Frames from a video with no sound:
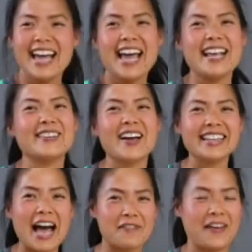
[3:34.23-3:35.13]
He's not
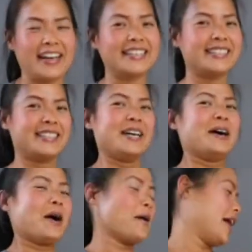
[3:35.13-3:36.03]
laughing.
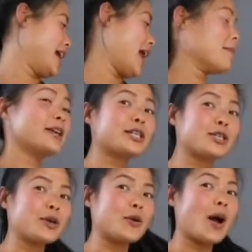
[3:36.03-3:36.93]
Alright, I'm gonna
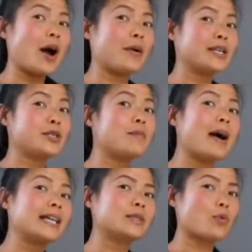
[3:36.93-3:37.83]
show you how I do
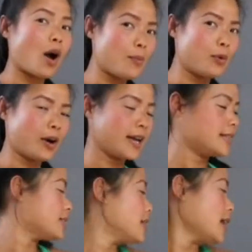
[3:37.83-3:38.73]
Mike's
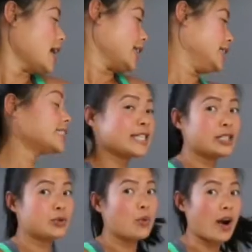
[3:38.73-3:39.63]
rhomboids. This
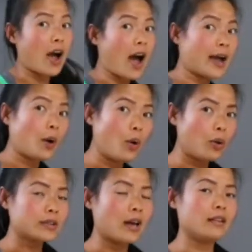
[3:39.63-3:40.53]
is where I
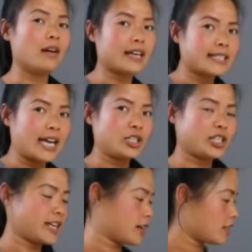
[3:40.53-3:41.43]
hold a lot of
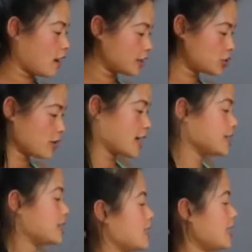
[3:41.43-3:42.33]
tension and a lot of
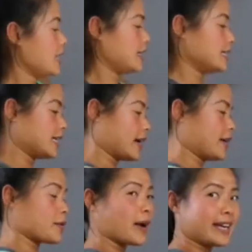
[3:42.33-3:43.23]
stress. This
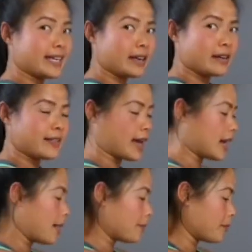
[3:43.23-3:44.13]
area right here in that
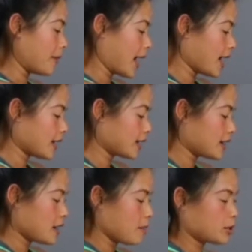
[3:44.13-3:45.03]
upper back
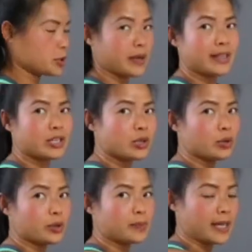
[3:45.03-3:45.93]
between the
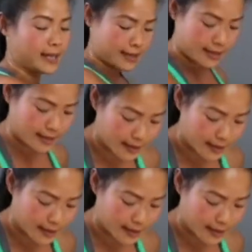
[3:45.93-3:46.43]
shoulder blades.